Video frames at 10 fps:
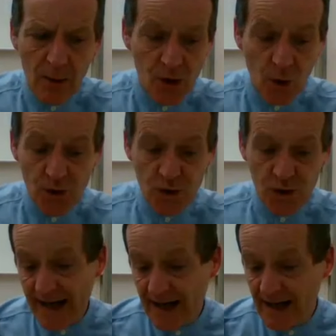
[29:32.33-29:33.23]
I was
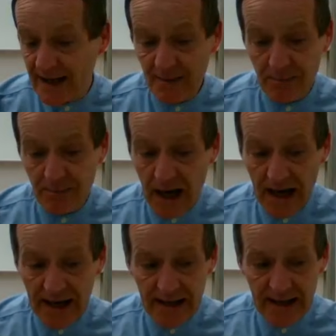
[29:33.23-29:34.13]
also taken
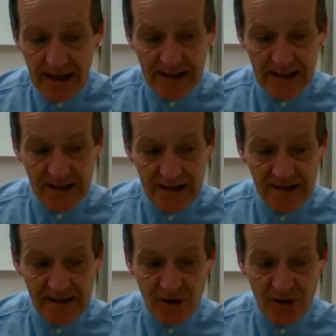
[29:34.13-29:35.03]
by
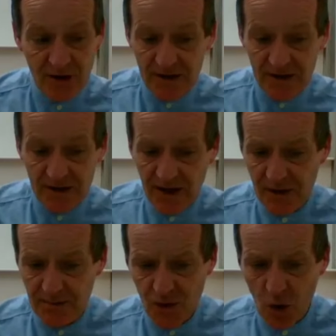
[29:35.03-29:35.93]
his
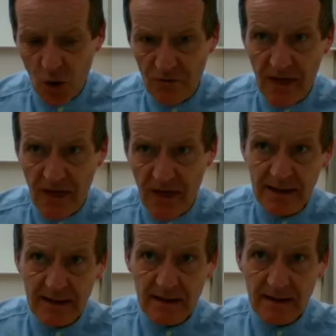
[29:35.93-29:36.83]
criticisms of that
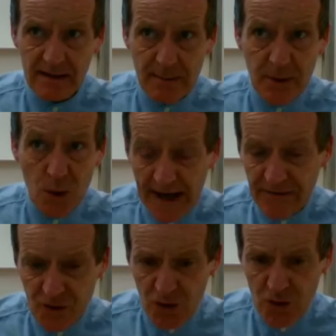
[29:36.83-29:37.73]
liberal
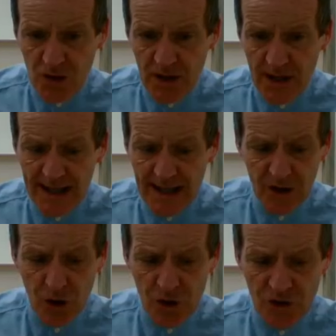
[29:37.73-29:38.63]
left who
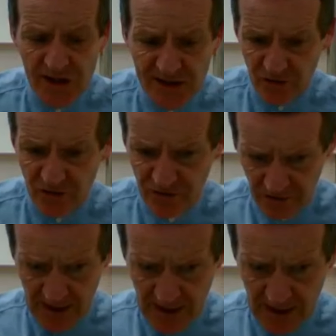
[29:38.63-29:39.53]
he accuses
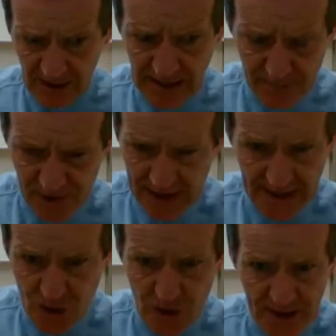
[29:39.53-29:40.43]
of
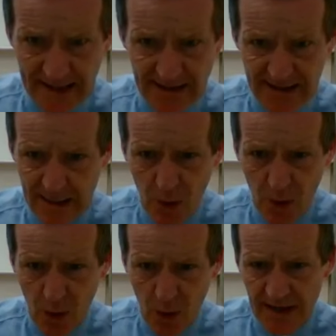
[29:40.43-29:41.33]
lapsing into identity
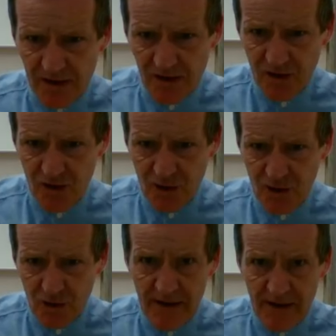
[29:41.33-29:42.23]
politics
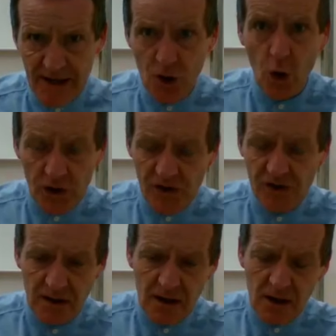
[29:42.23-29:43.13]
at the
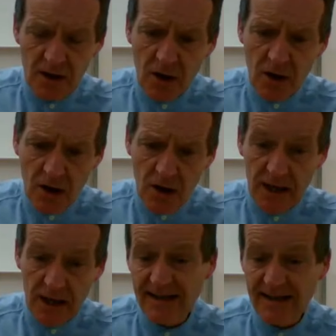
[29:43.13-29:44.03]
cost of a
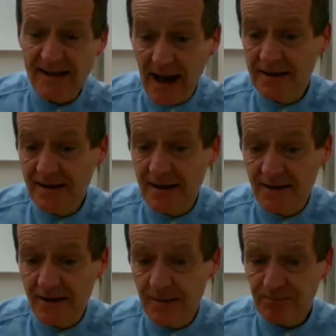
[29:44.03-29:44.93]
class
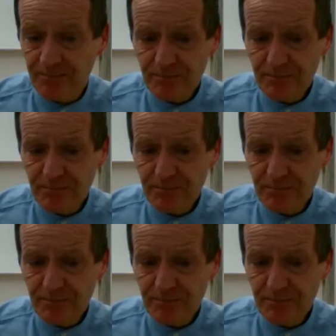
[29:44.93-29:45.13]
analysis.